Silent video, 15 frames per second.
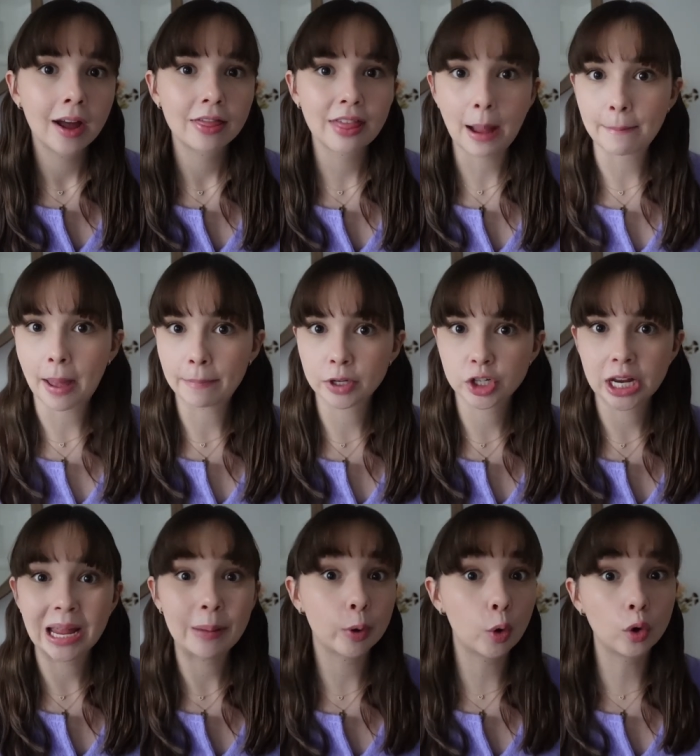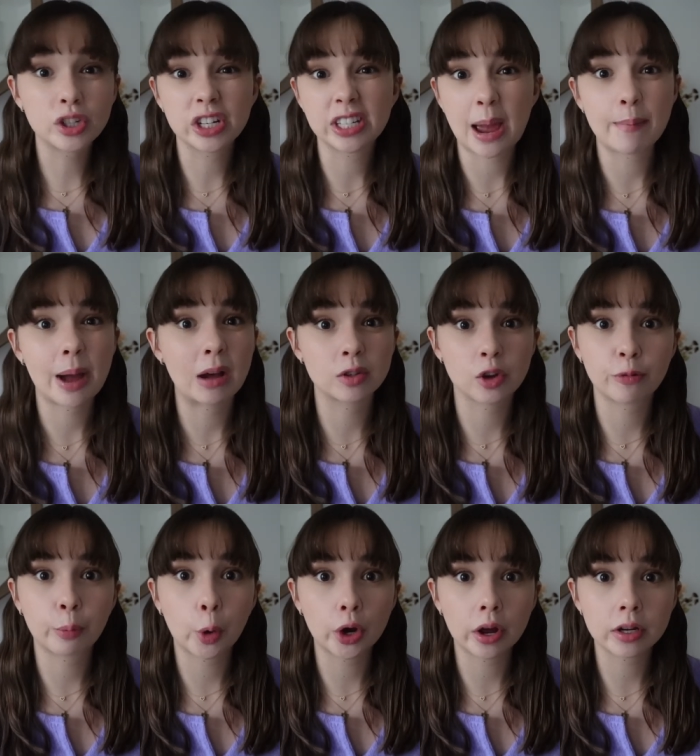that membership or just £10 off
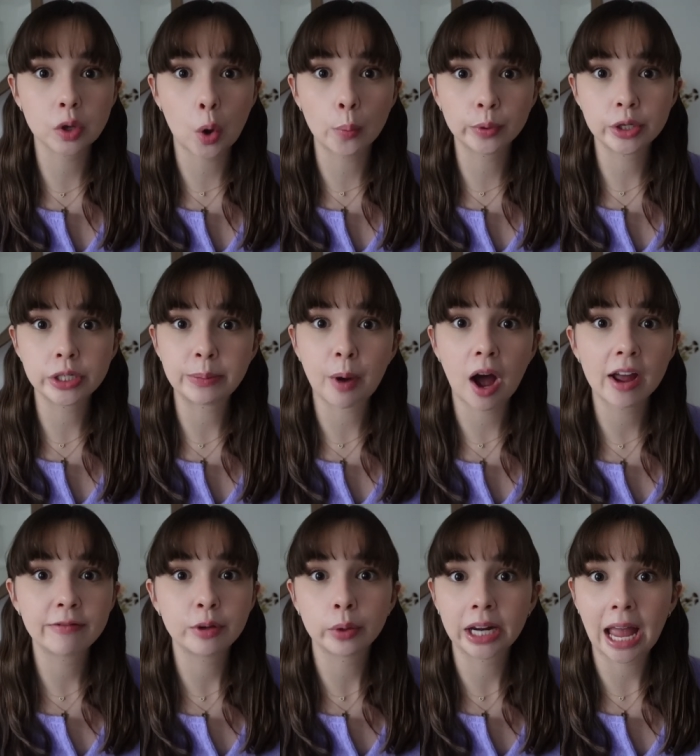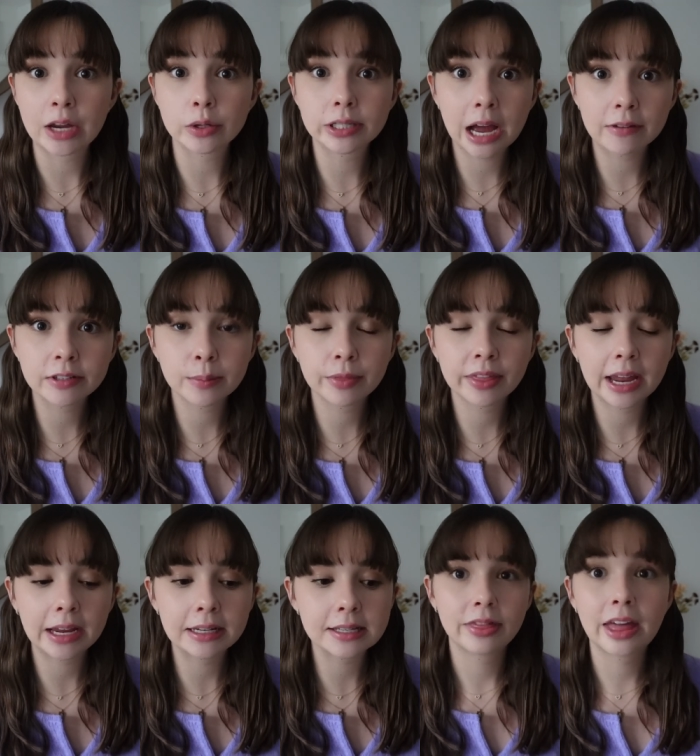products on Beauty Pie if you want to get yourself some
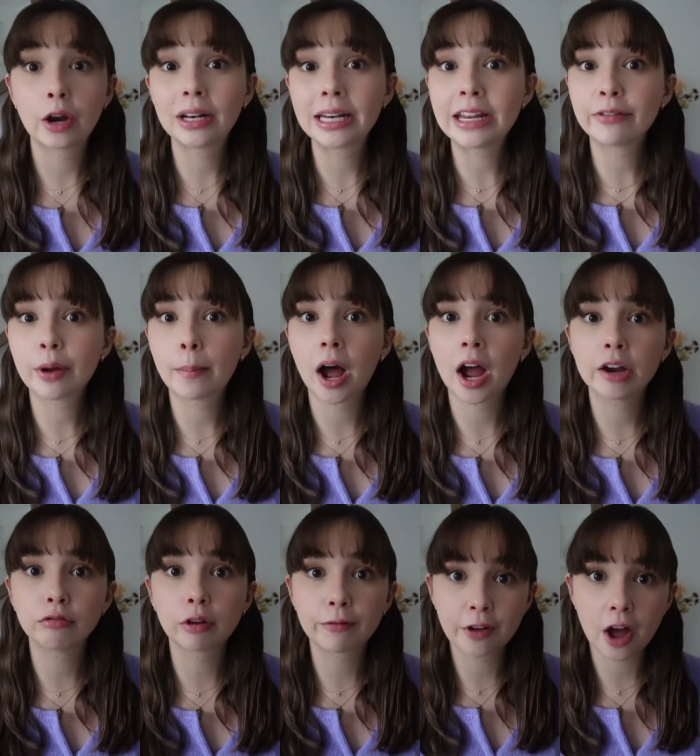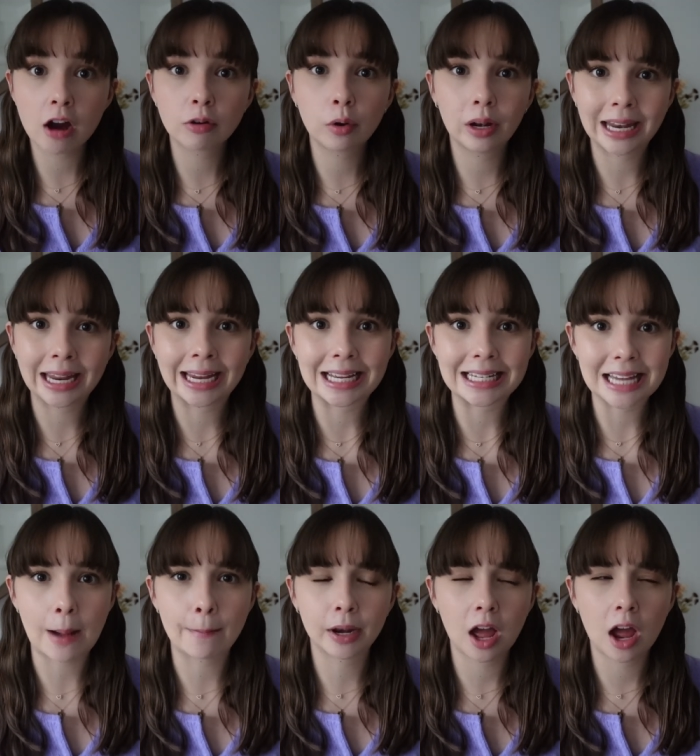things, then I'll leave my referral link
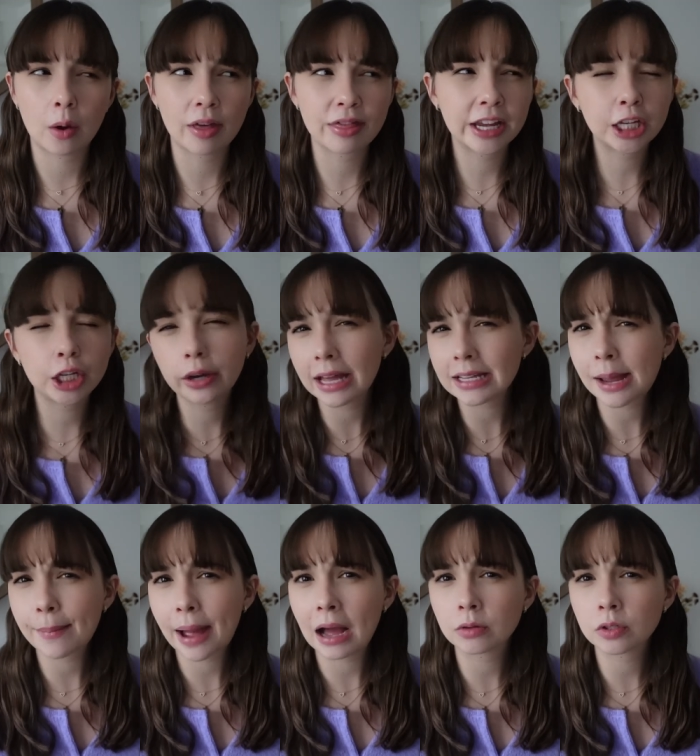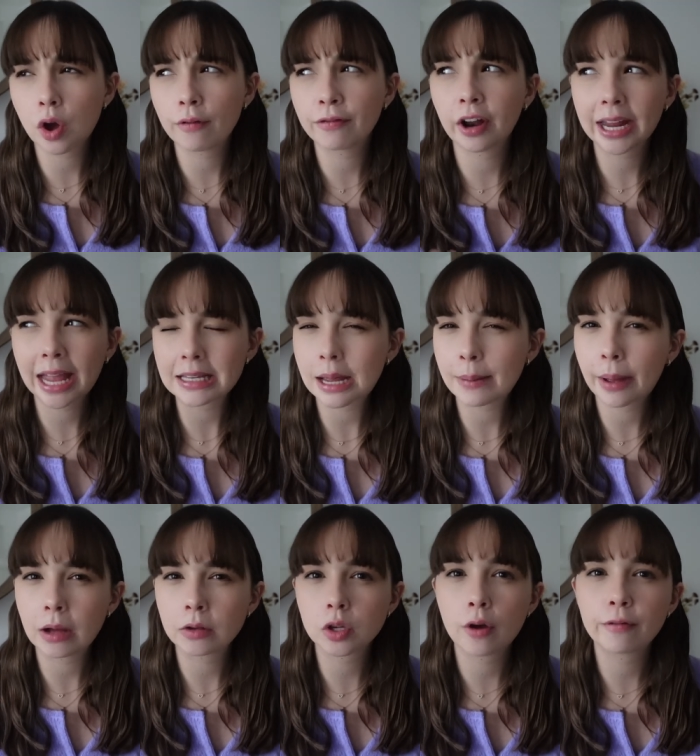down below. I think you get £10 off and I get
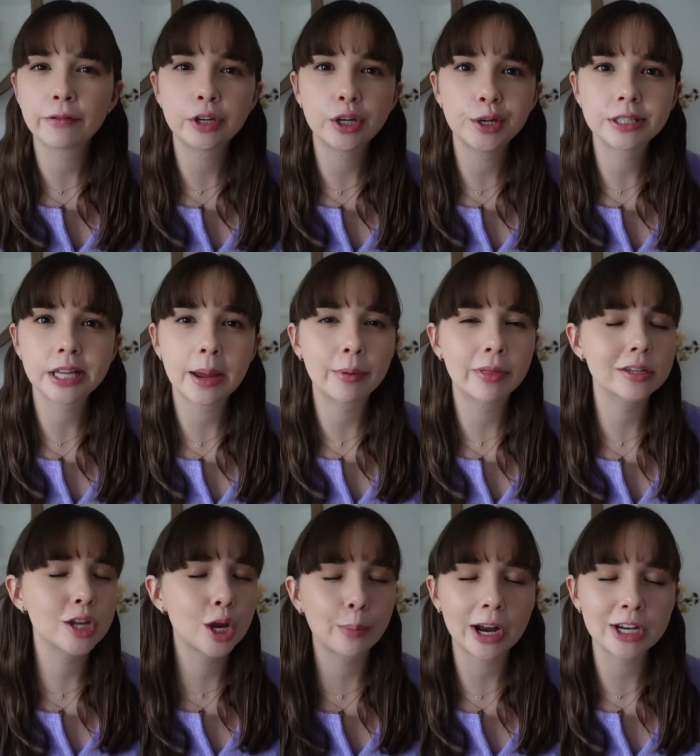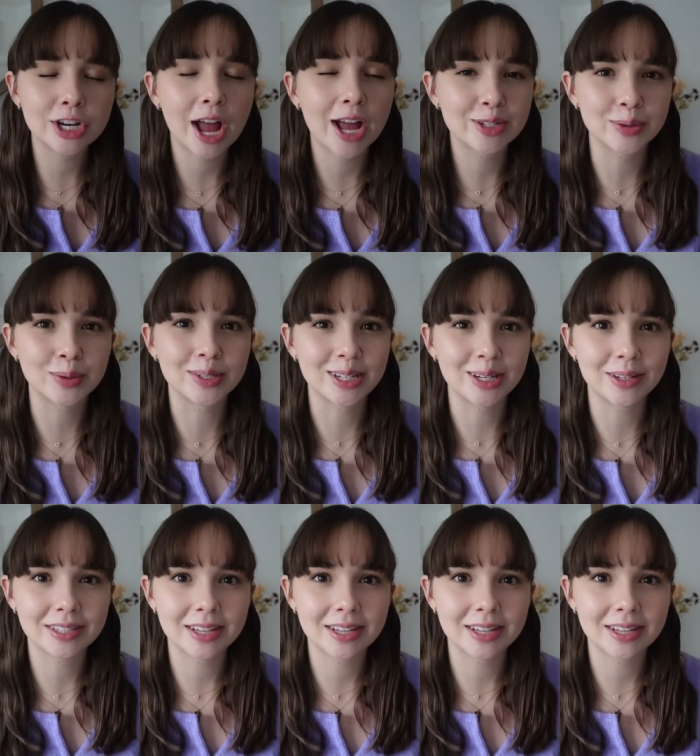£10 off if you use it, but there's no pressure at all to use